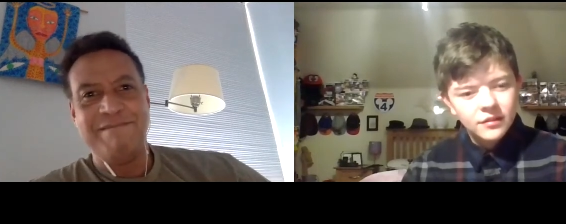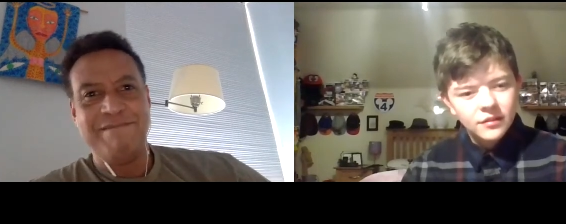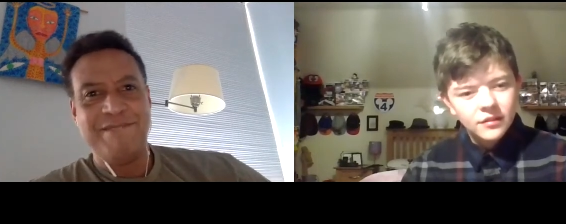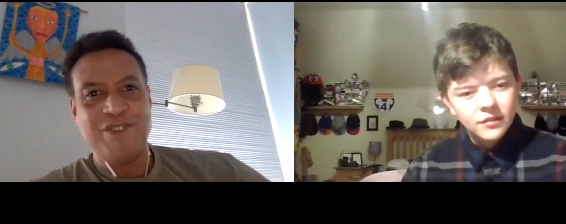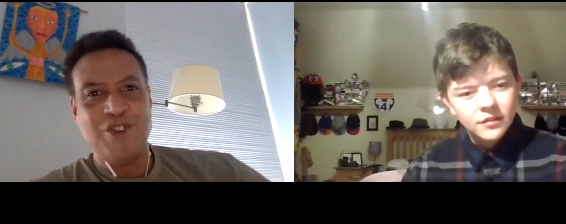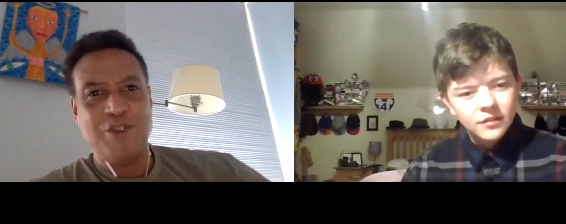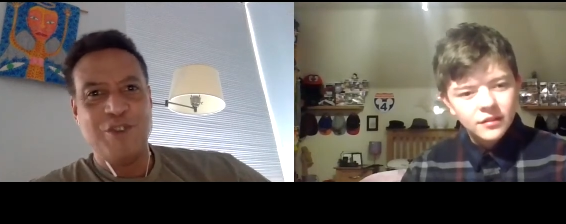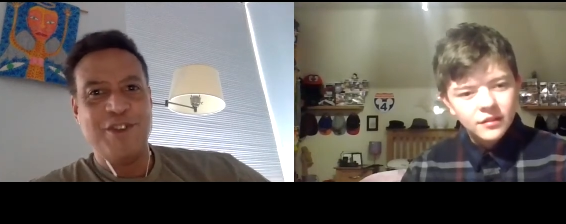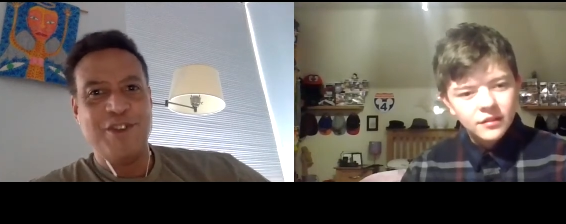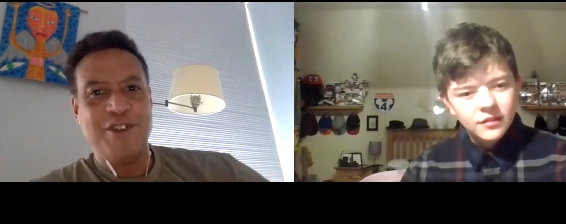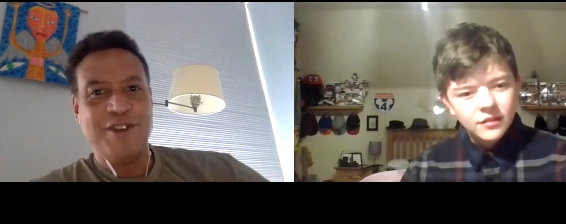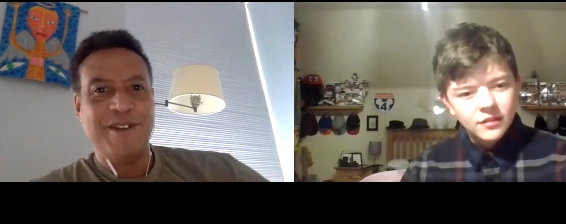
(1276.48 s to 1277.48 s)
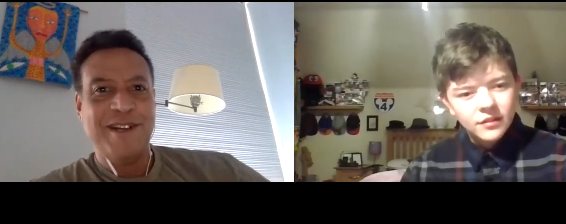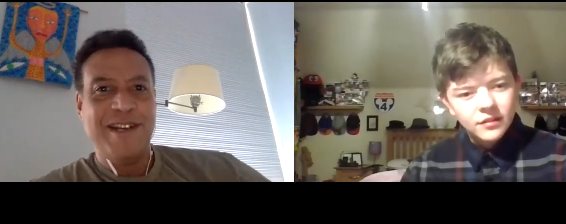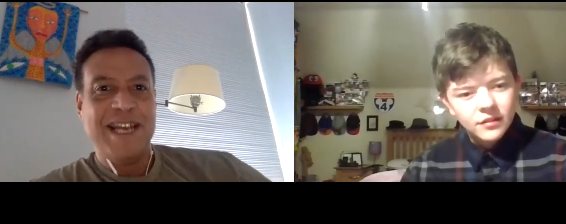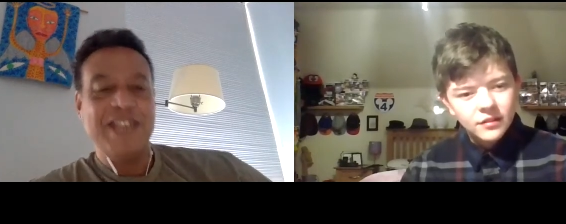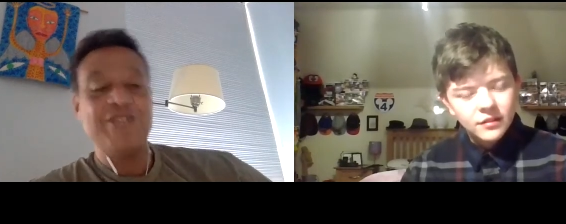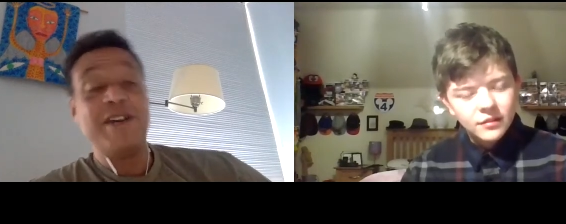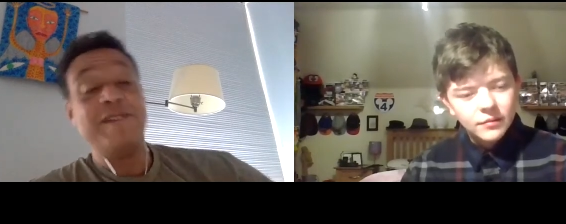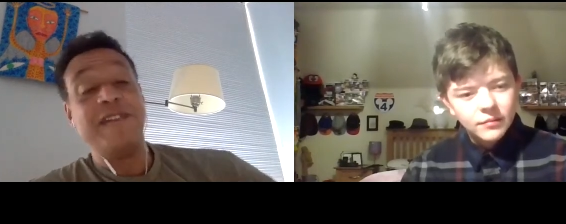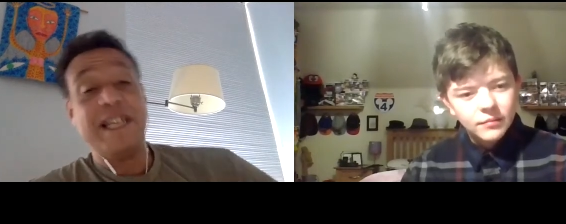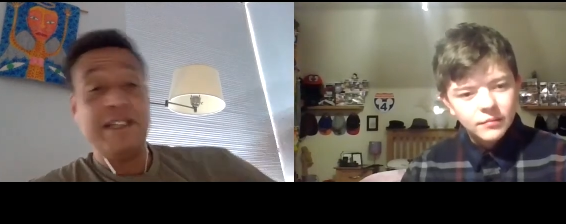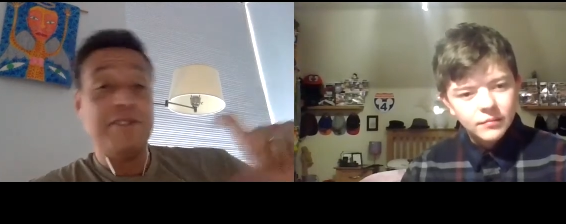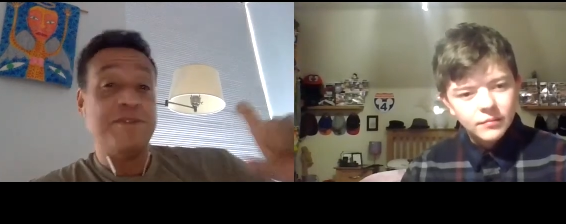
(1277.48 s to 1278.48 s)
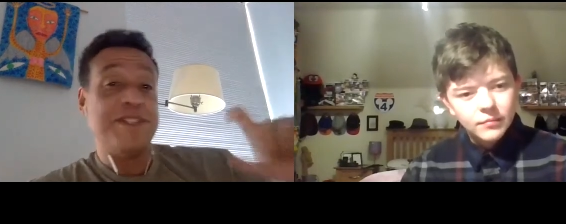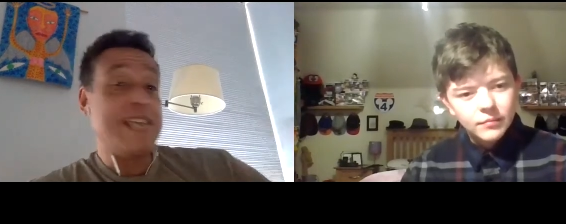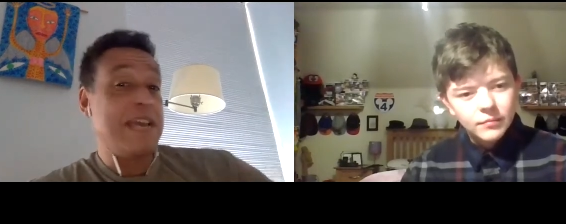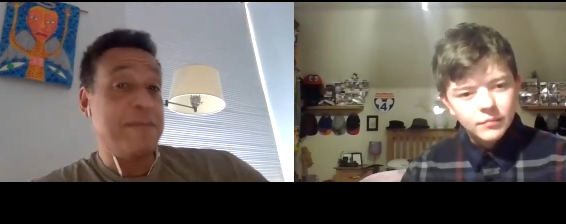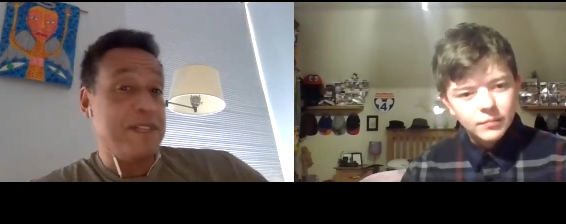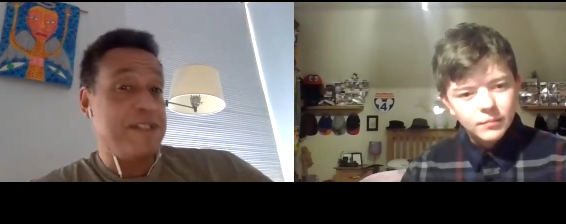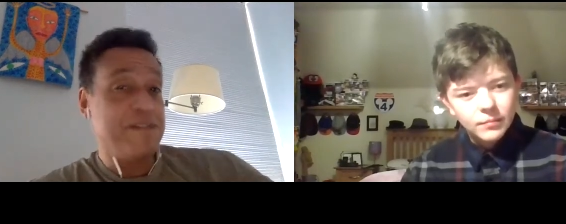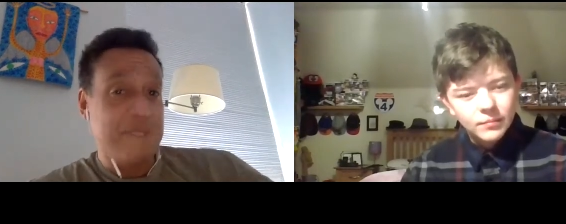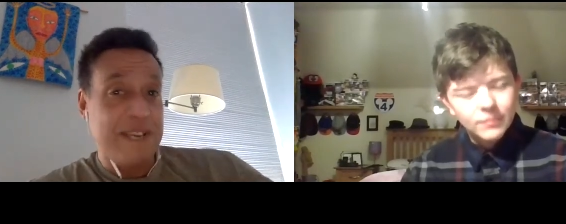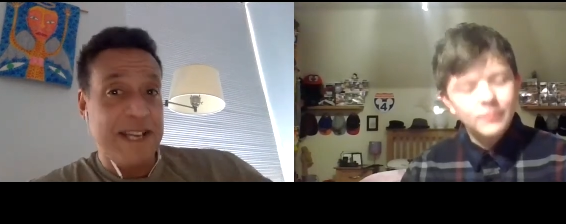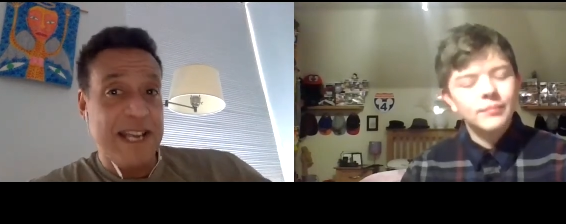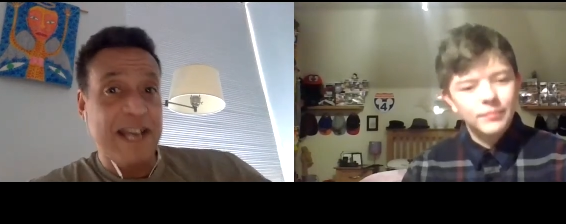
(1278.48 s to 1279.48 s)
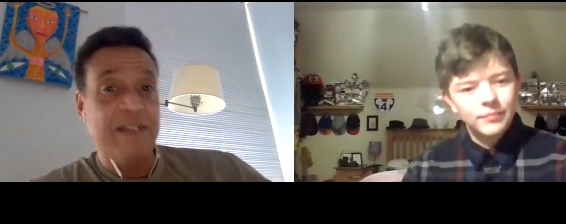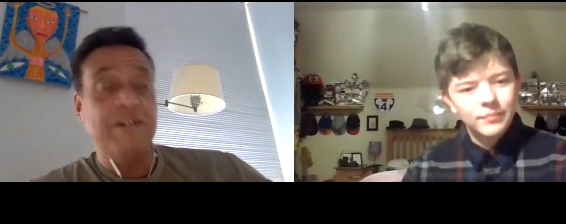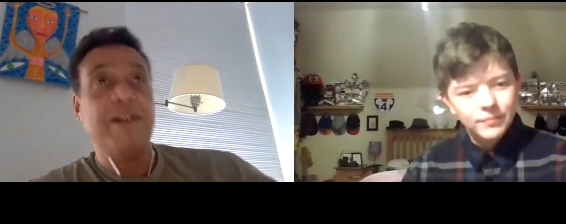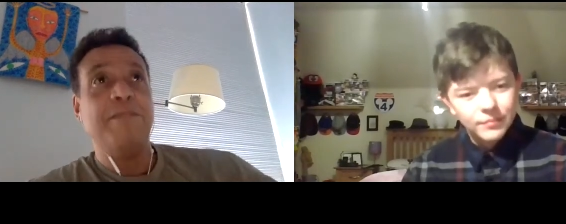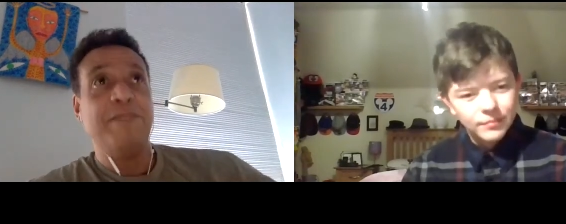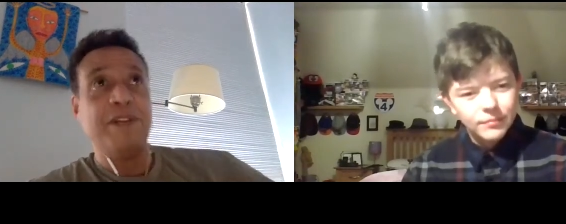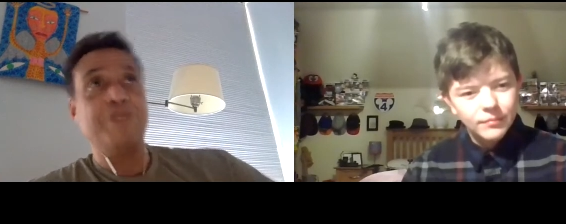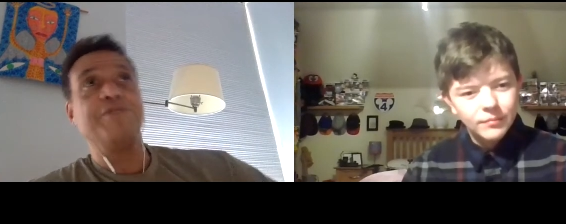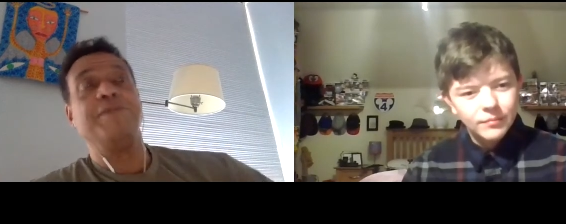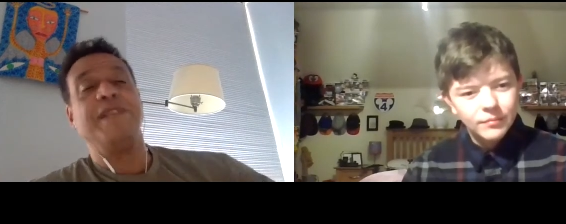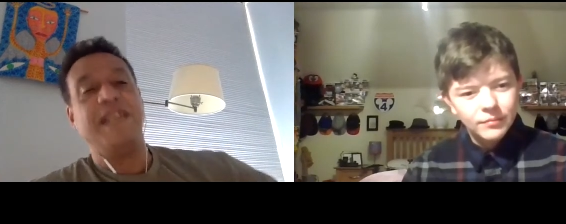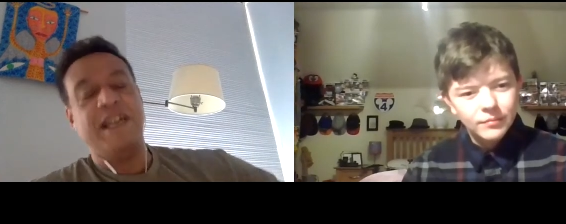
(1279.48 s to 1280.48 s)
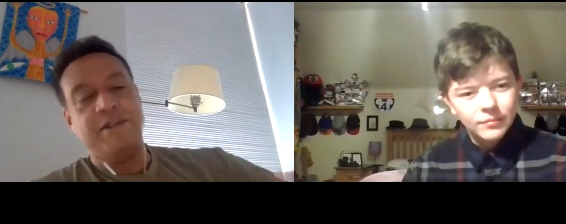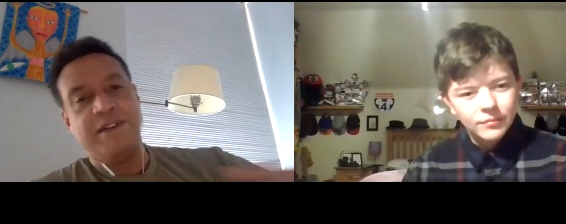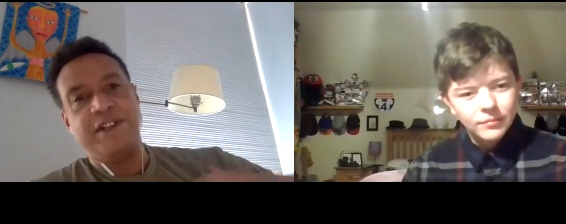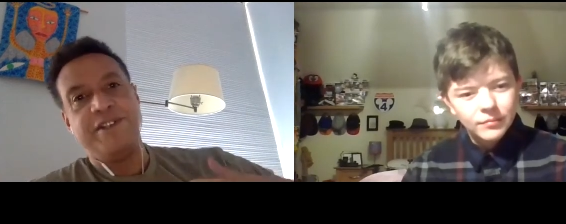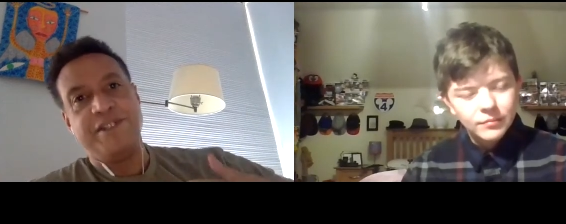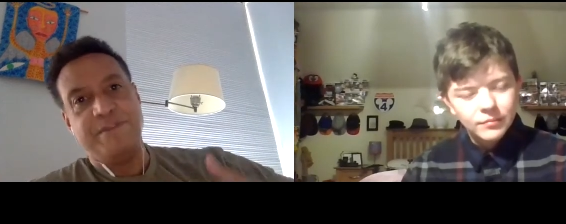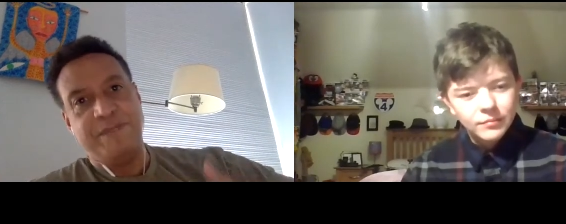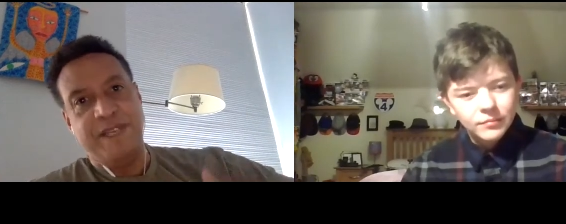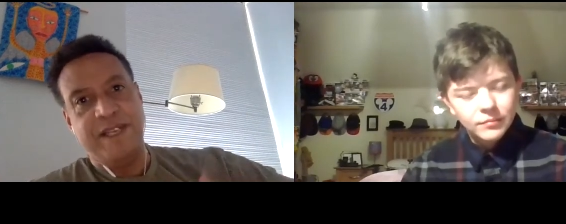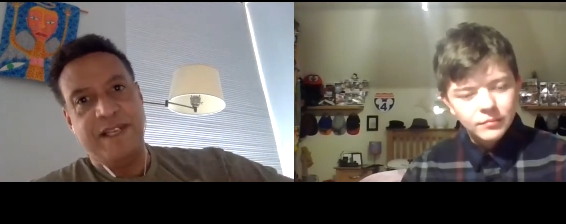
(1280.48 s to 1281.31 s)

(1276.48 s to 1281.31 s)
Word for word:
Speaker 1: the show me show. And so I have like little segments right now, but ultimately I want it to be